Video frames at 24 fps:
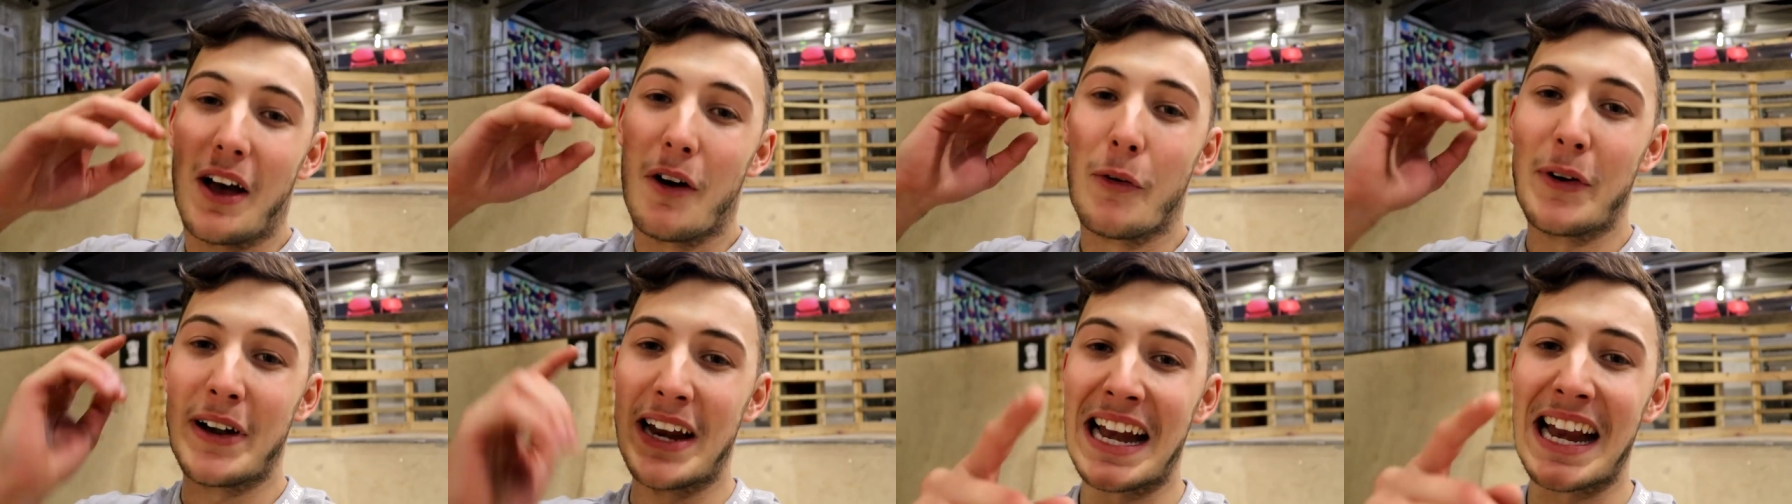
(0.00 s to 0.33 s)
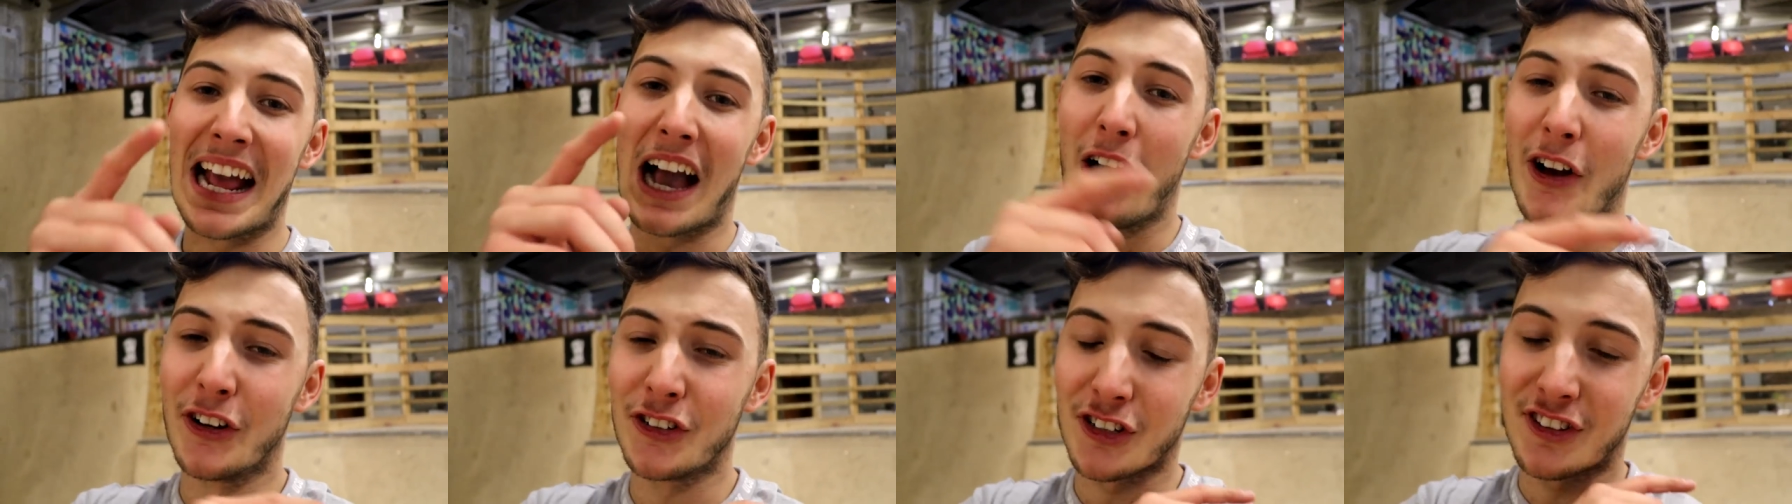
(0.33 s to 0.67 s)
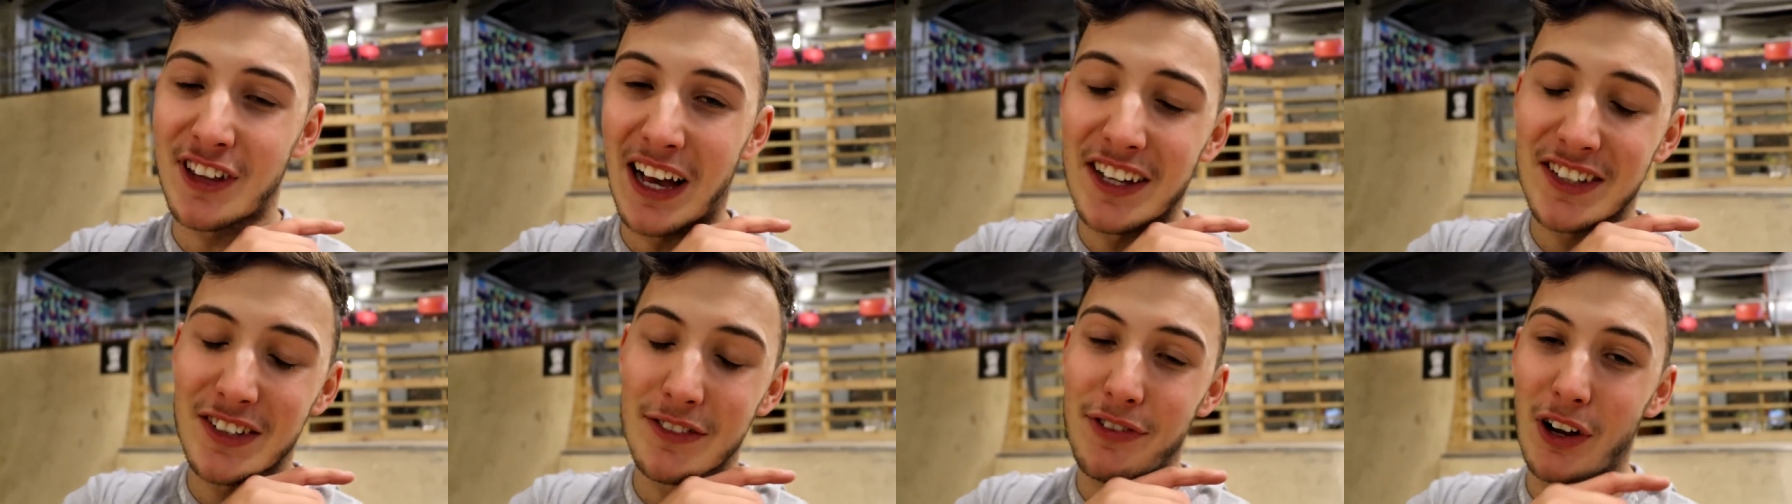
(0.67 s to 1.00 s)
we're nearly at
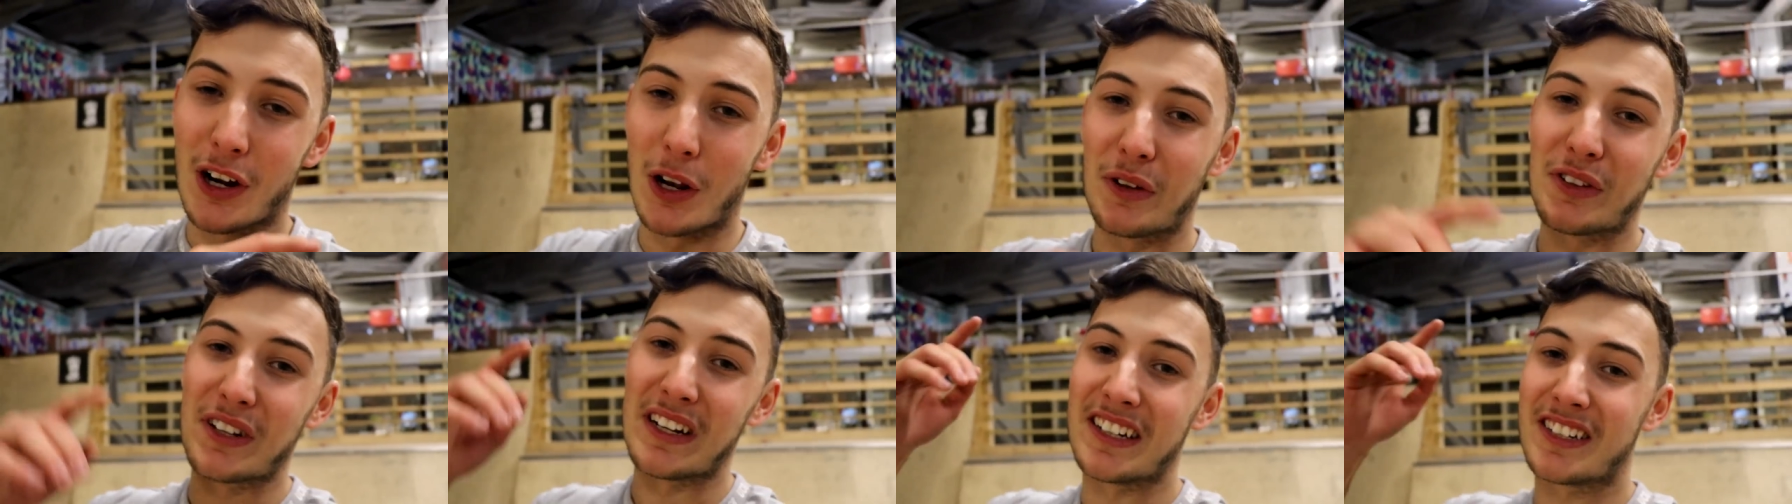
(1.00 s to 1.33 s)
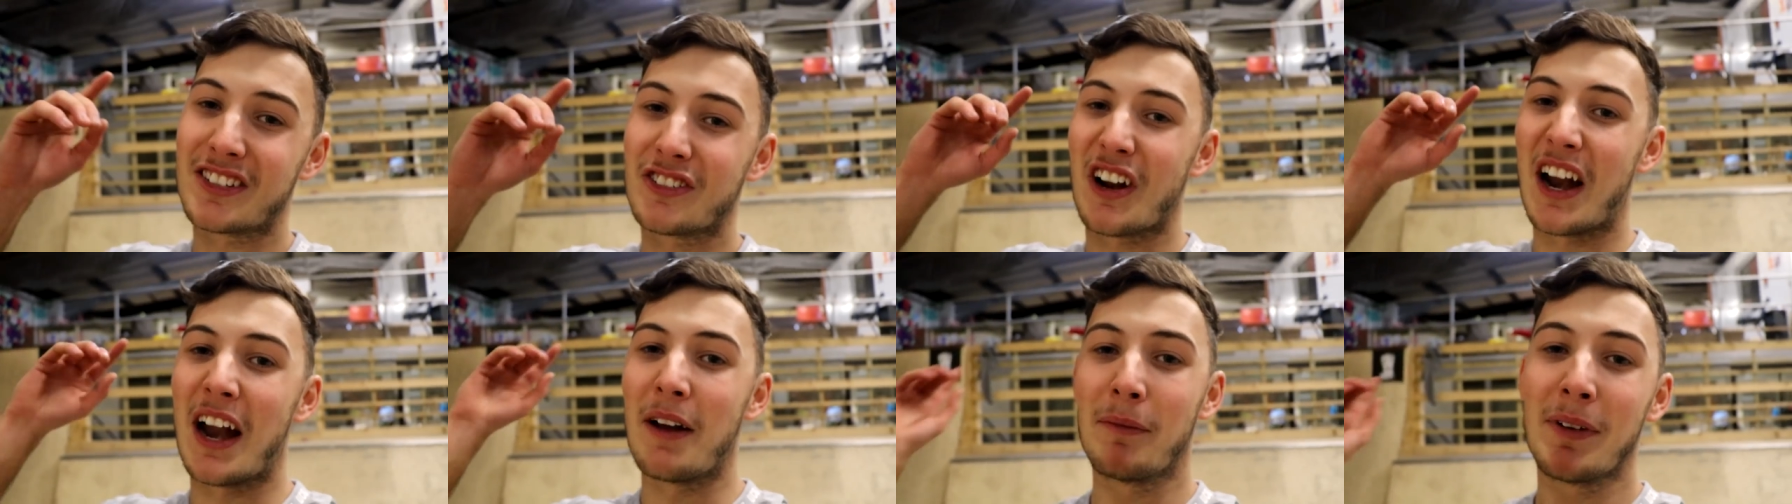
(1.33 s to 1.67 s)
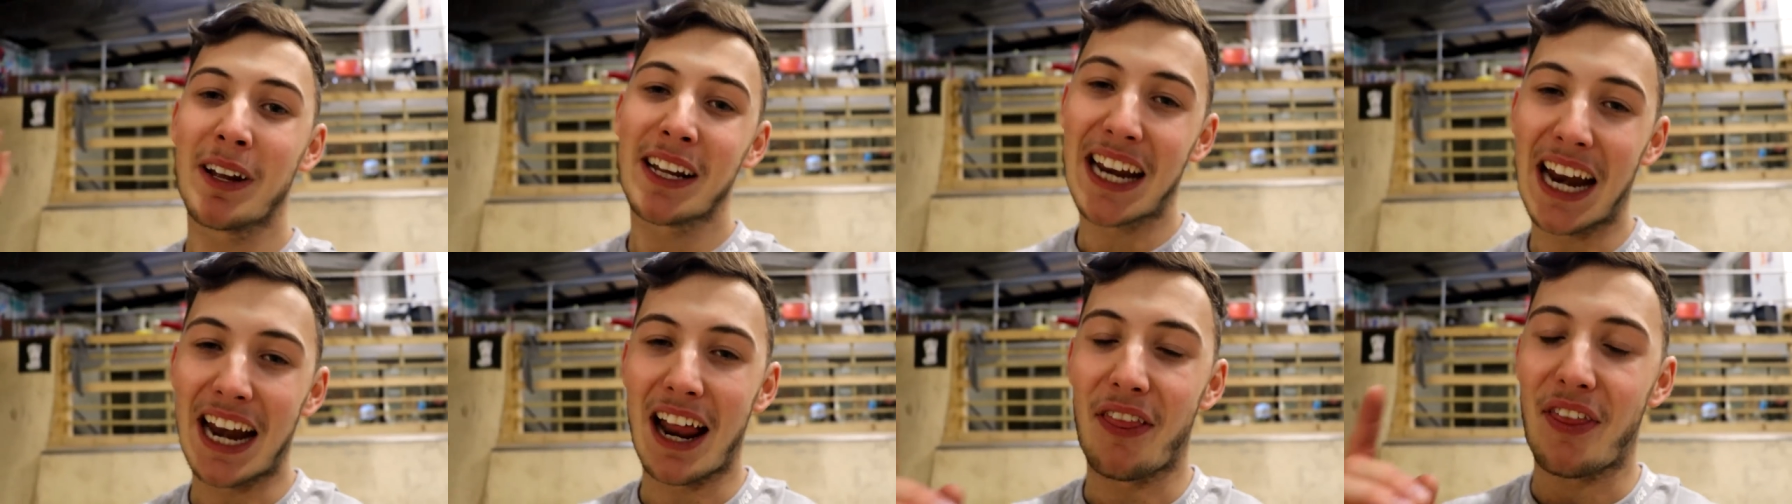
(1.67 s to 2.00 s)
100,000 followers on
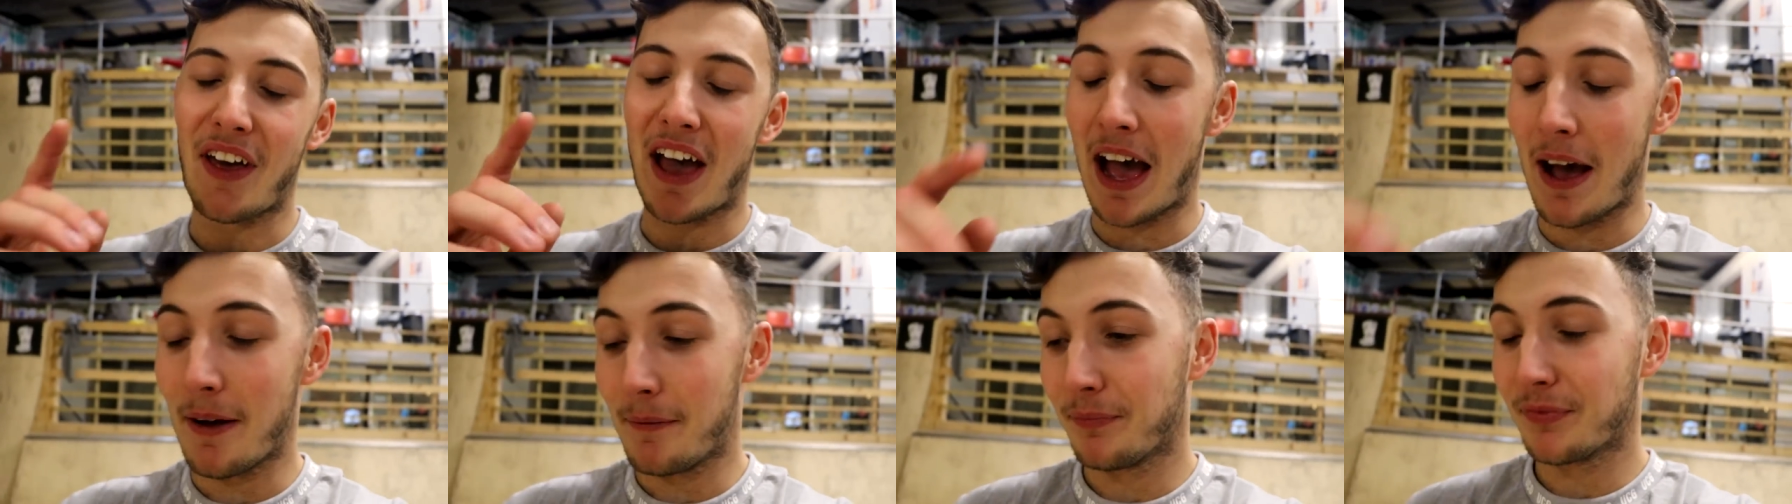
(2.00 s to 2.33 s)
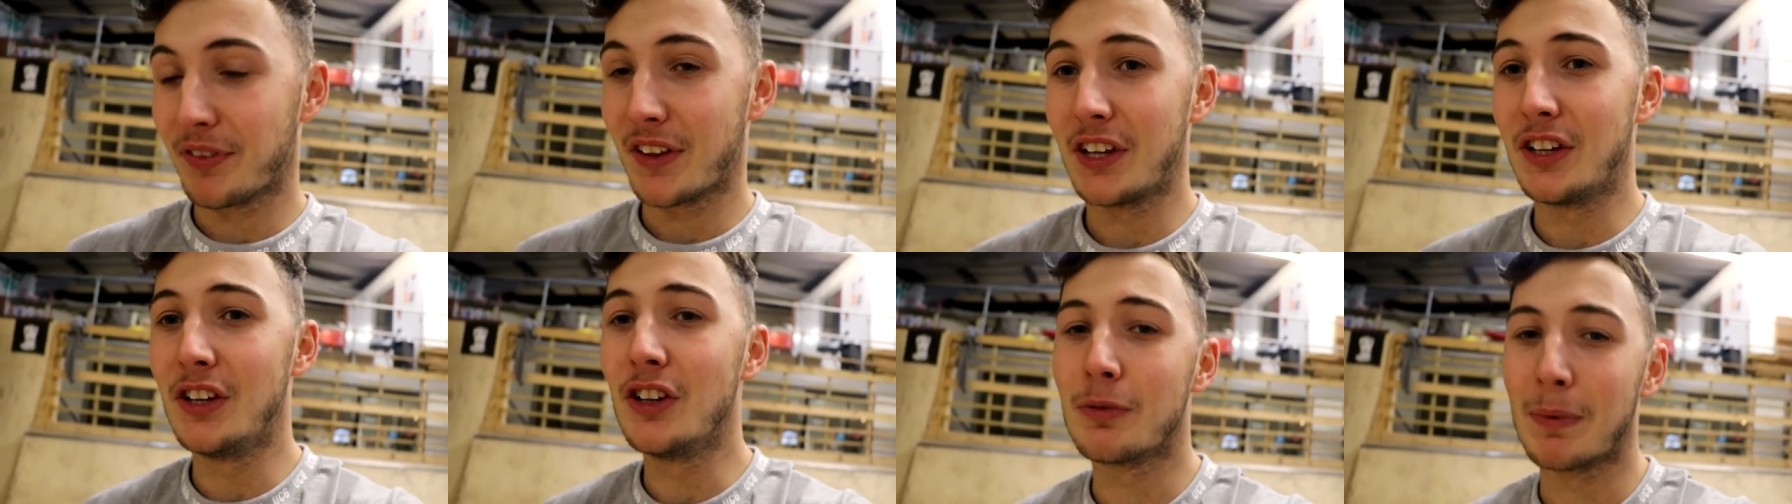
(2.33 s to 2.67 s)
Instagram, get at that.